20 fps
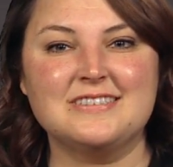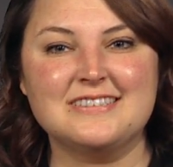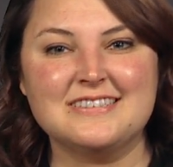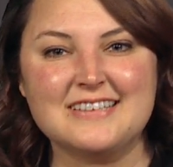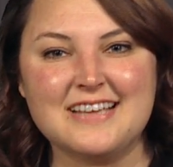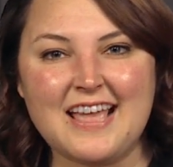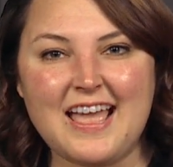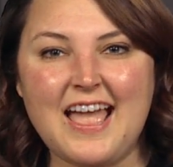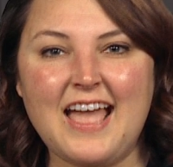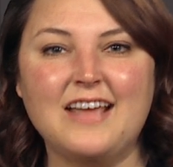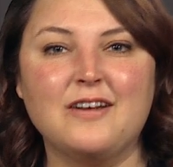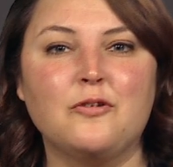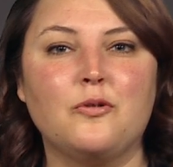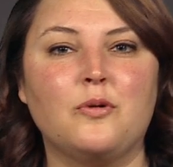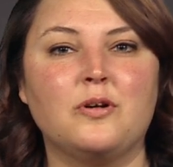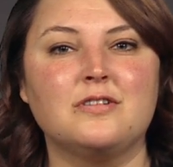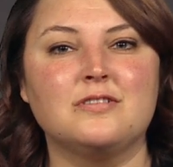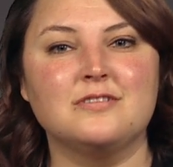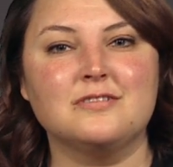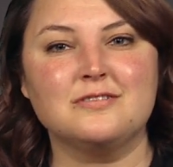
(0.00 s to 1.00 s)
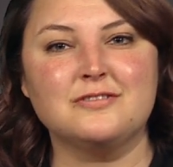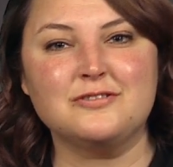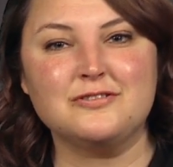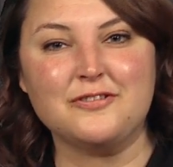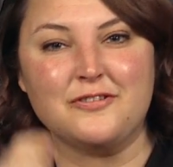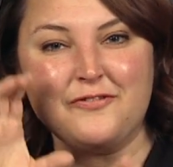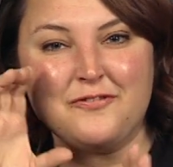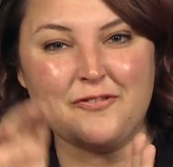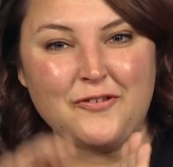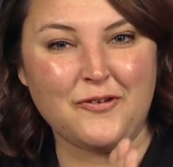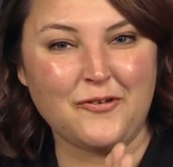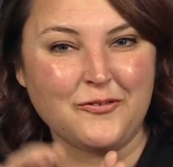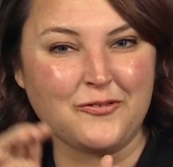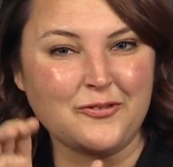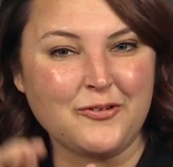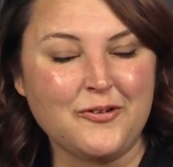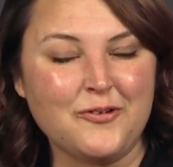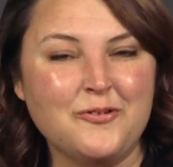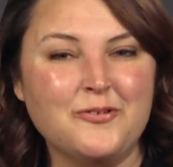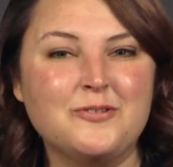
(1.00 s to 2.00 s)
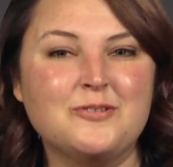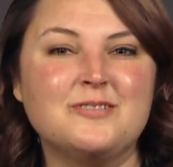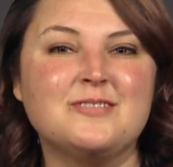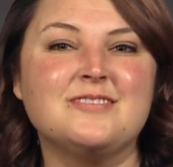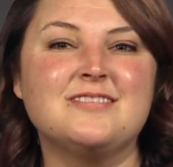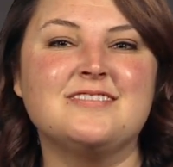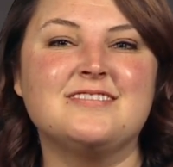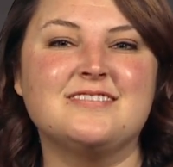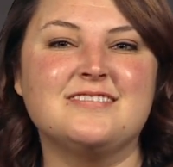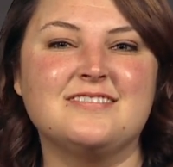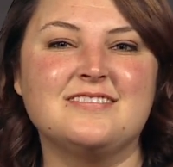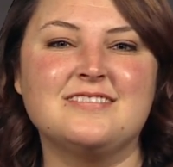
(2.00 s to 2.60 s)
just as you would have done with your old